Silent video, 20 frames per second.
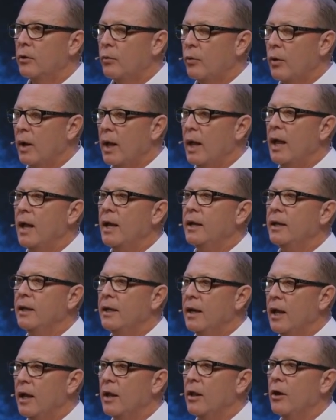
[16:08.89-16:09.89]
Red,
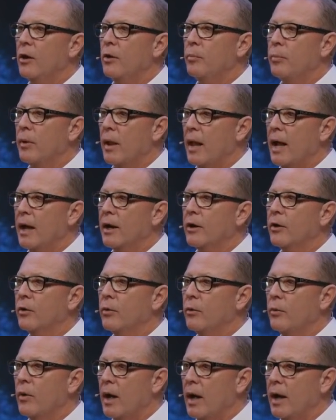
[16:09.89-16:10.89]
yellow, black,
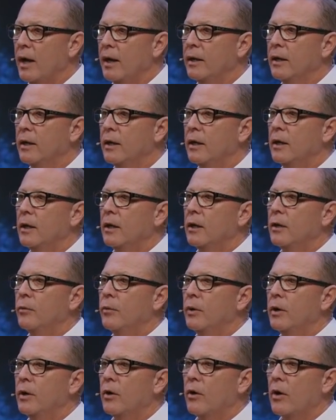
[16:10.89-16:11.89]
or white,
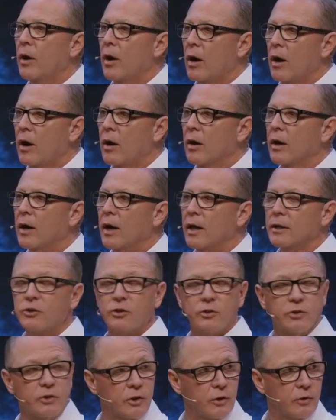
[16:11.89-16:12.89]
we are all
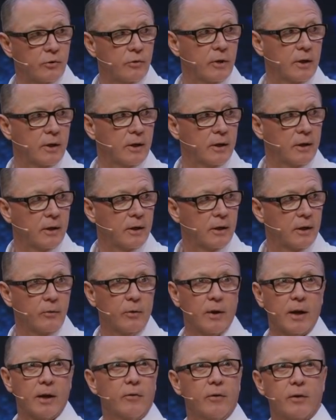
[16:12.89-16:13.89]
God's children.
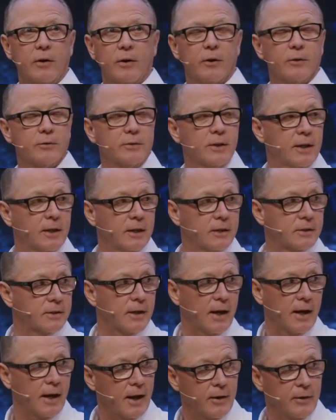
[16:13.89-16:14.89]
Whatever it goes in his
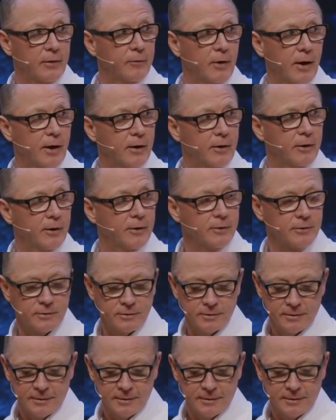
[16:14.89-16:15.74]
sight. I don't even know how it goes.